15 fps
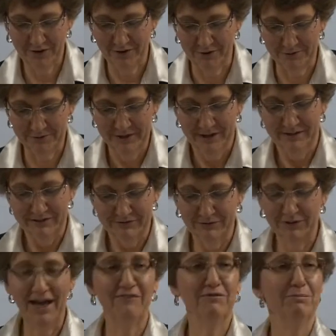So
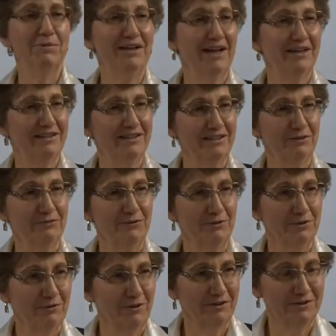if you haven't been at an
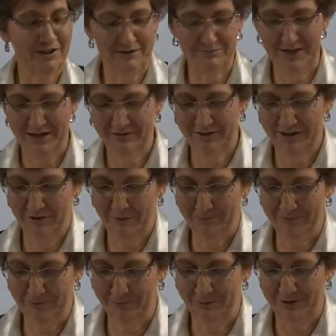interview in a long time, that's a
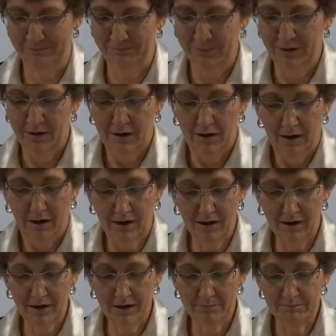helpful one.
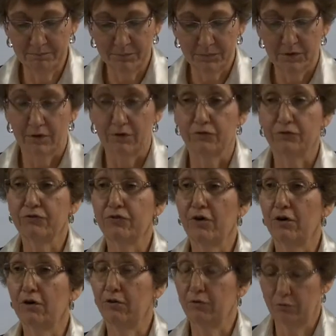
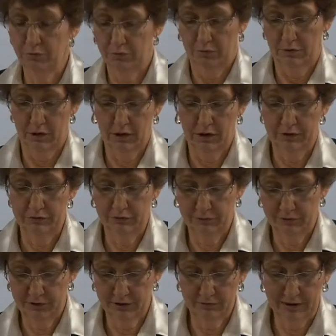So
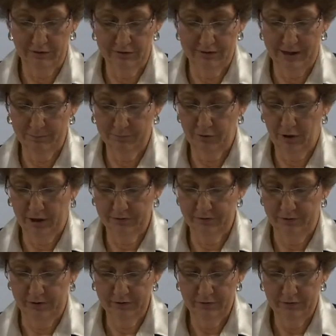you figure out that
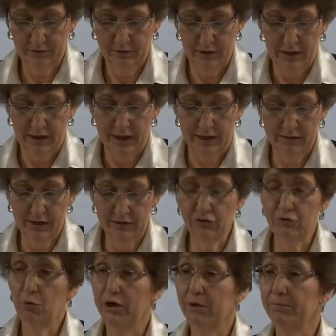process, and
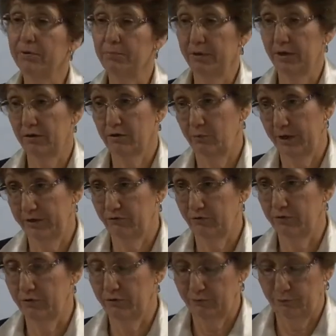then you want to prepare
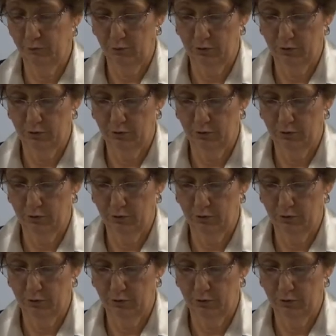questions